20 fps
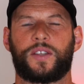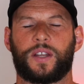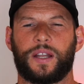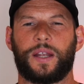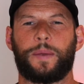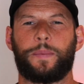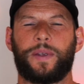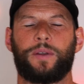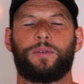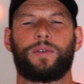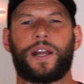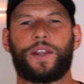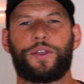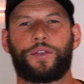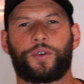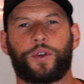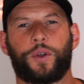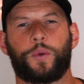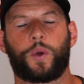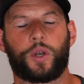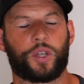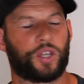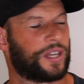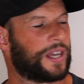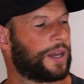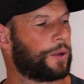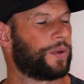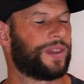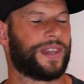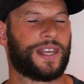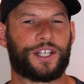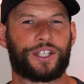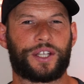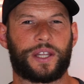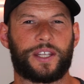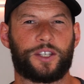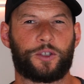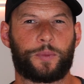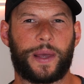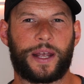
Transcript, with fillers: So let me run through what you get with each of these